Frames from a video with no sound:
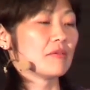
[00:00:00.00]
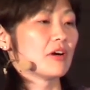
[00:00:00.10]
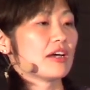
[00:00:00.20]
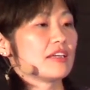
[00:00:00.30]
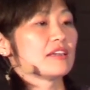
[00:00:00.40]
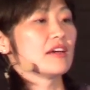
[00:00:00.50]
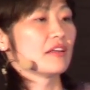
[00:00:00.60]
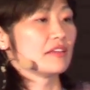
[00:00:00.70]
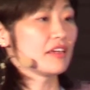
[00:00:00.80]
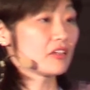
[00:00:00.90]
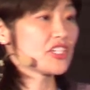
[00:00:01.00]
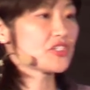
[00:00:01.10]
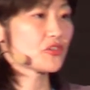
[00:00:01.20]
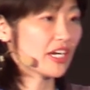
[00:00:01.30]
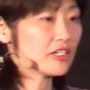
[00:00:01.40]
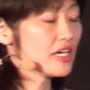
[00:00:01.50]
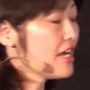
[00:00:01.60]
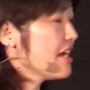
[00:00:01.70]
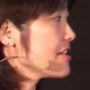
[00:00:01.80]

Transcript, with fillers: is going to have a, an English track.